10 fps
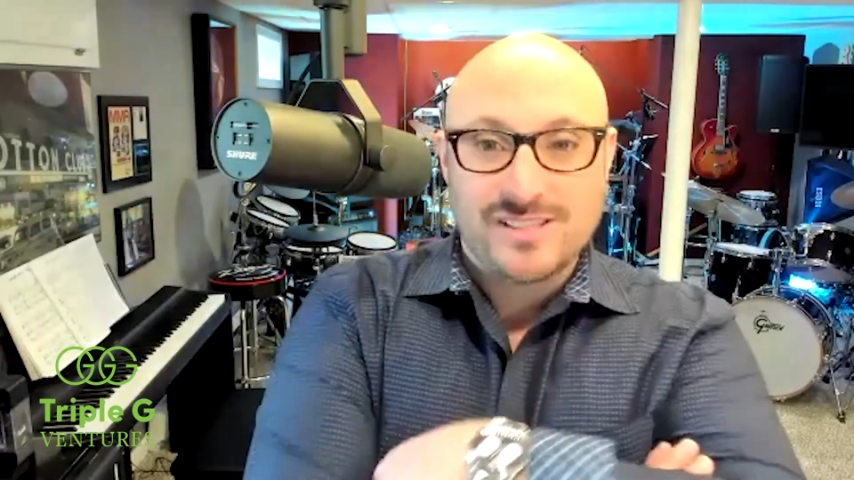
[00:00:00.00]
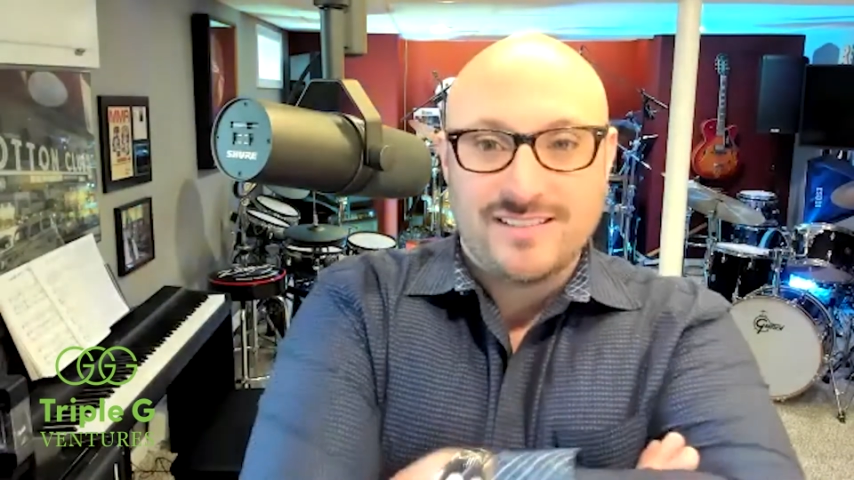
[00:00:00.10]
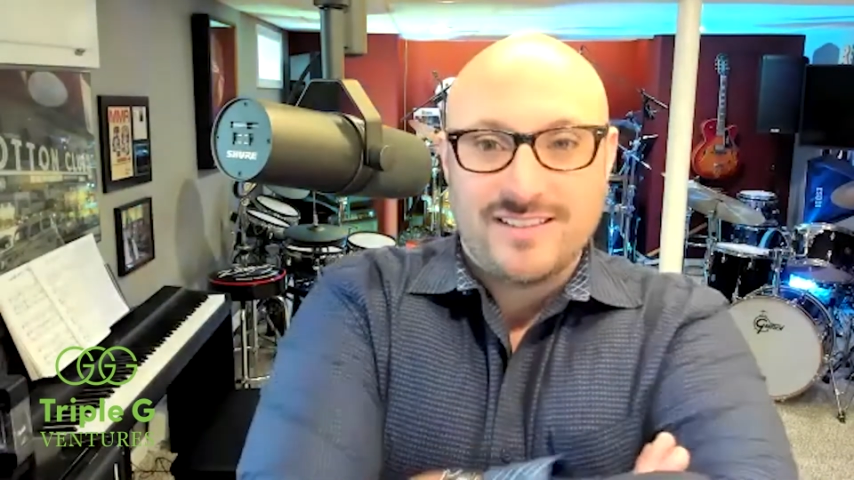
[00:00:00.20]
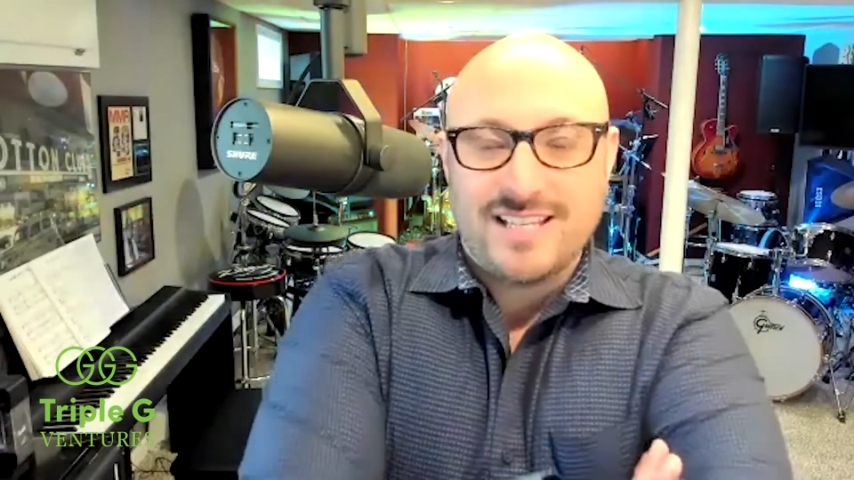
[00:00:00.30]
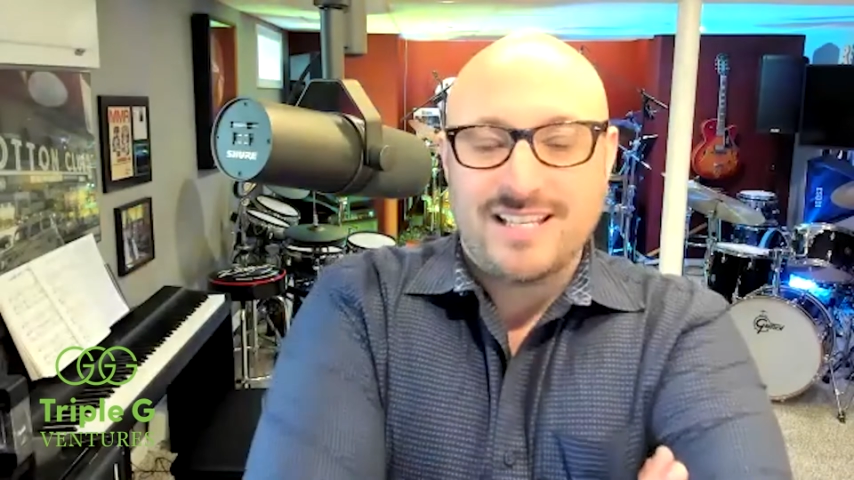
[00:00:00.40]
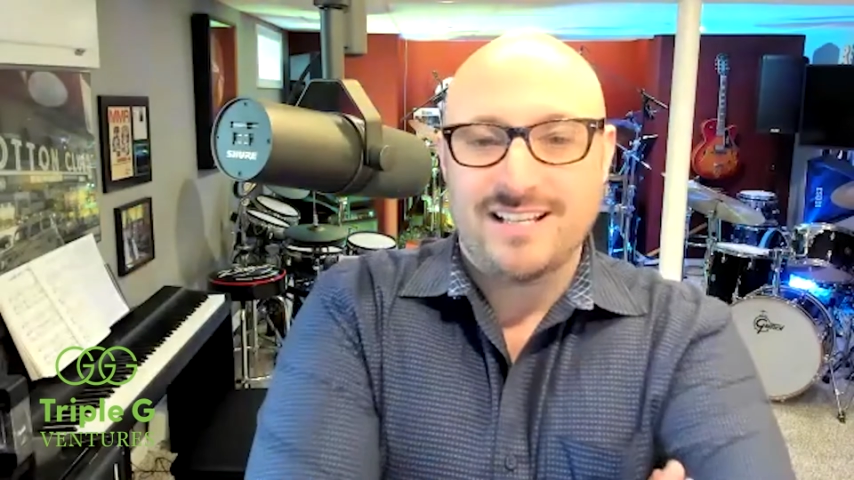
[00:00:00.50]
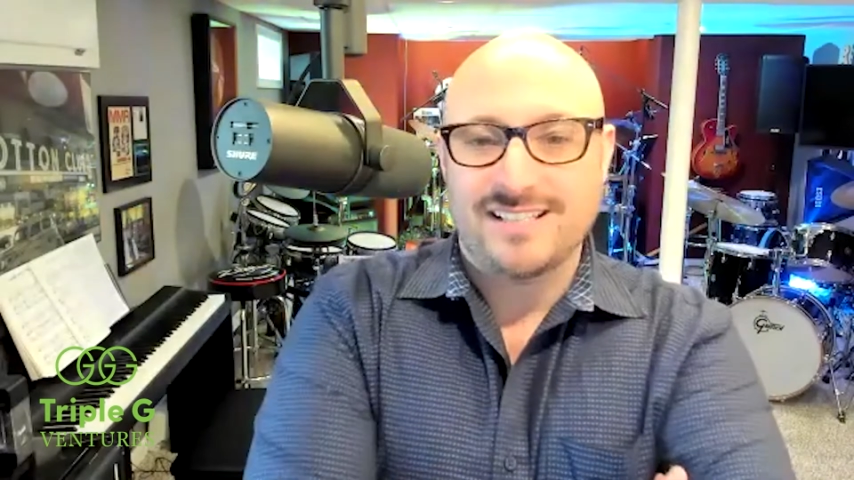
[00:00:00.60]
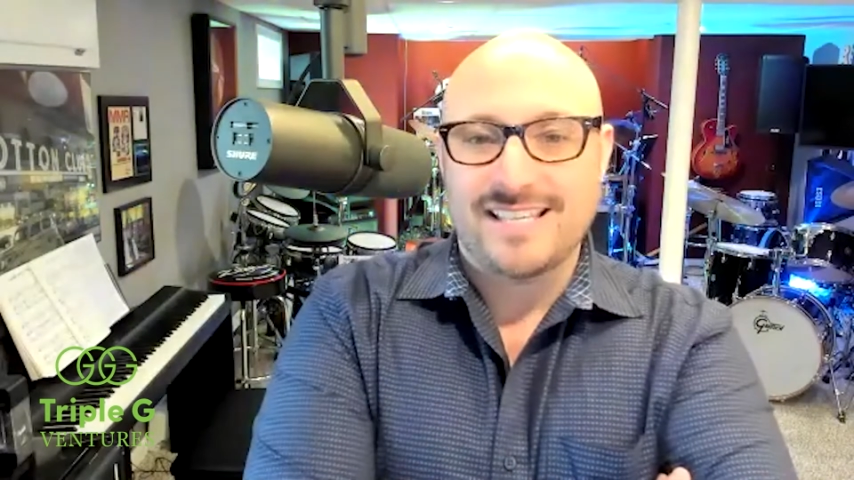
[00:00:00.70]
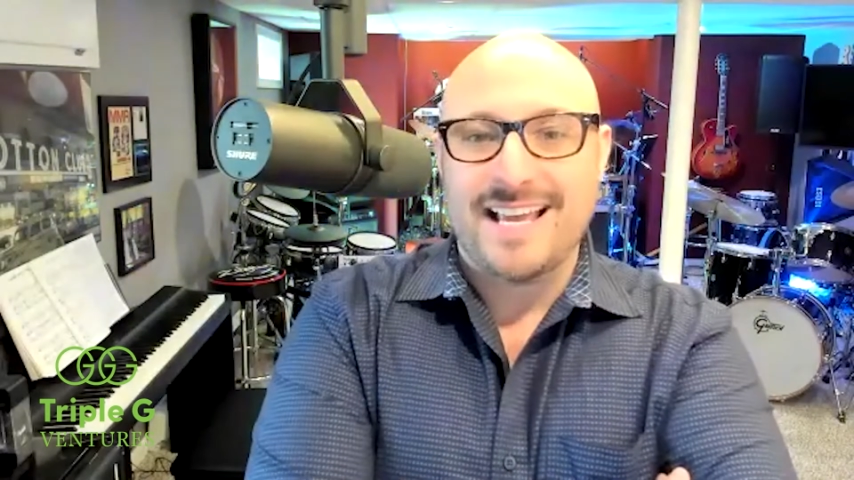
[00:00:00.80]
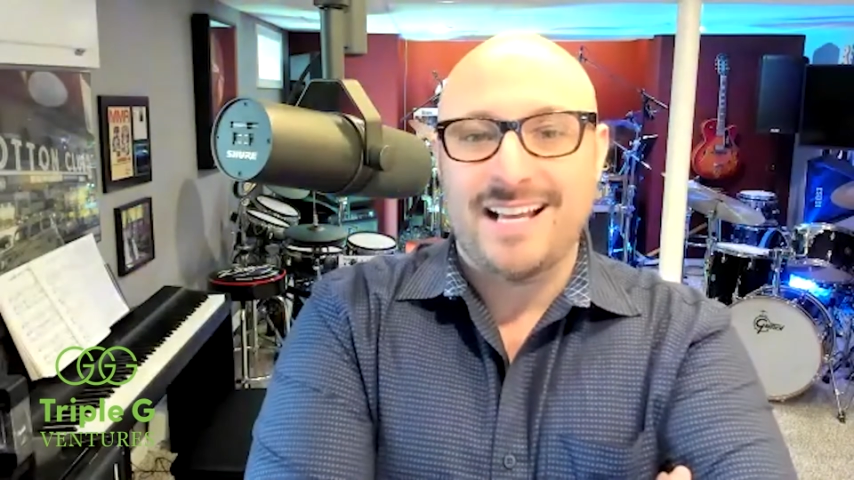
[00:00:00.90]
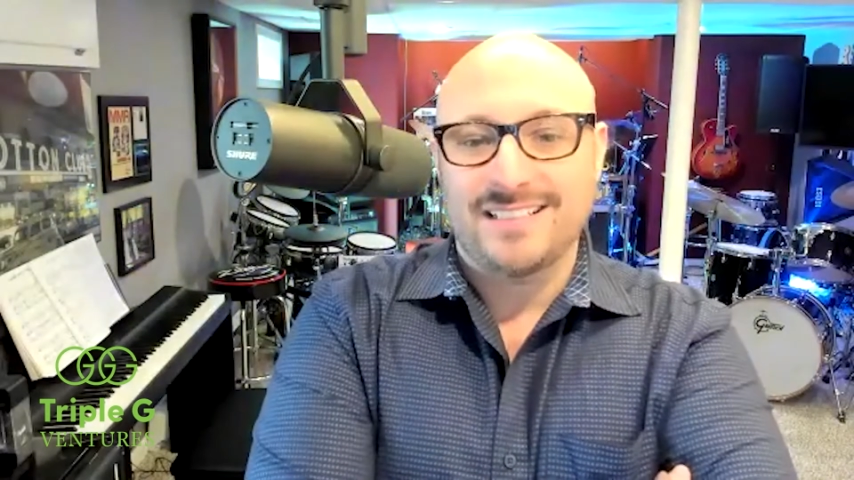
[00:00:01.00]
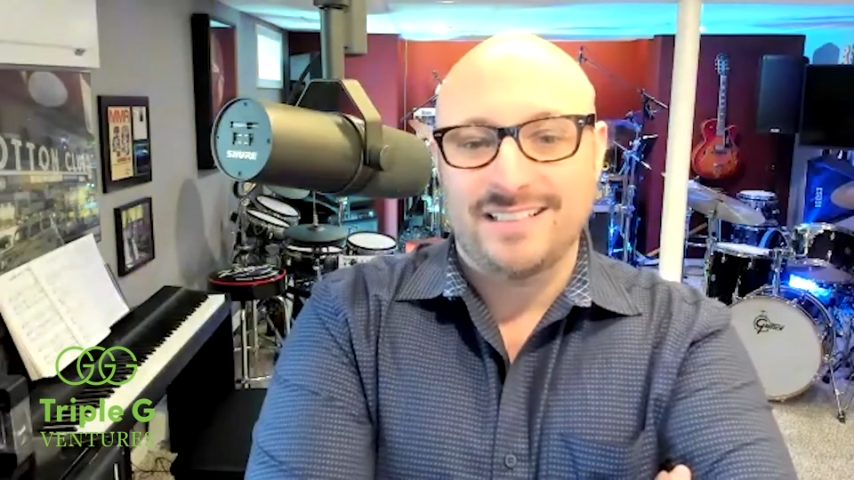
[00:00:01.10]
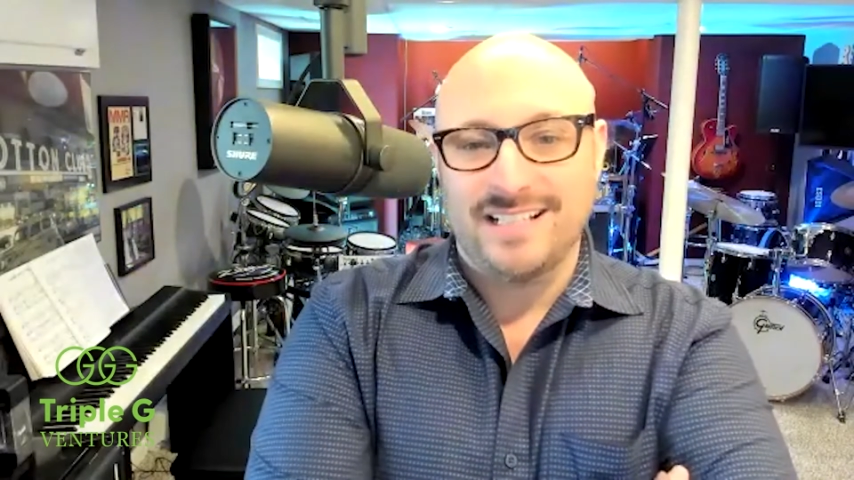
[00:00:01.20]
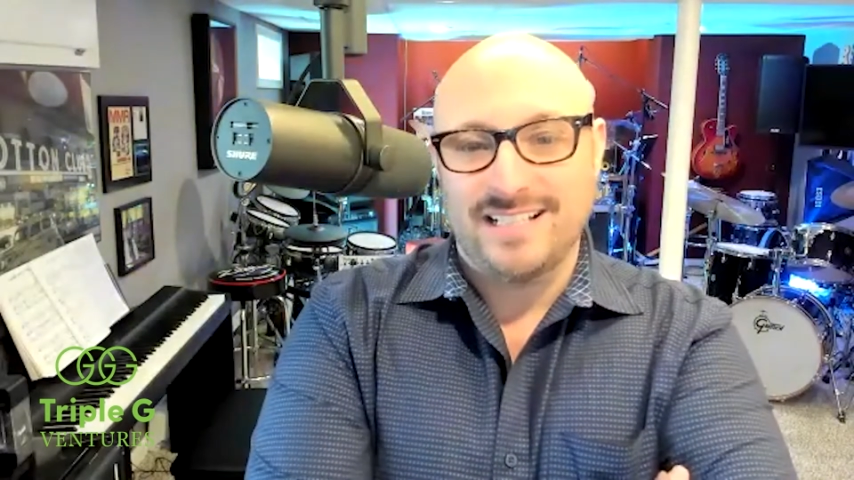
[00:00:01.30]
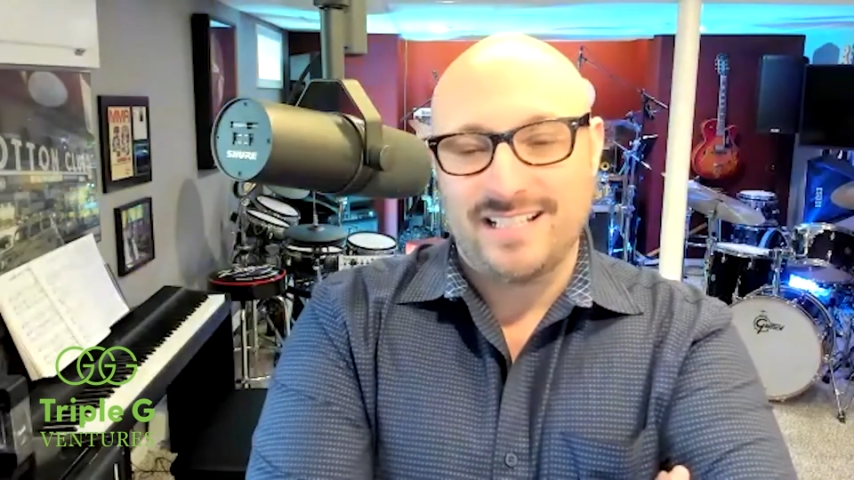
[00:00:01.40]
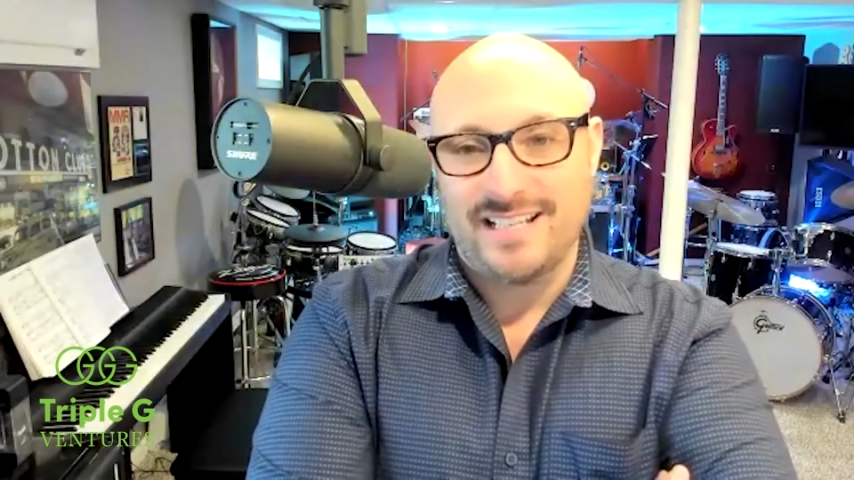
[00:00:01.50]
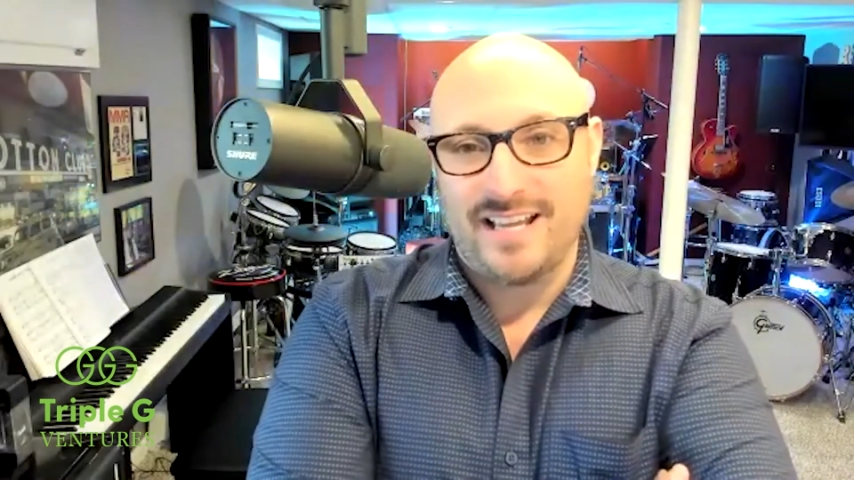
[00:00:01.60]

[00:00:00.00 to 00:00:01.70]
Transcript: the tagline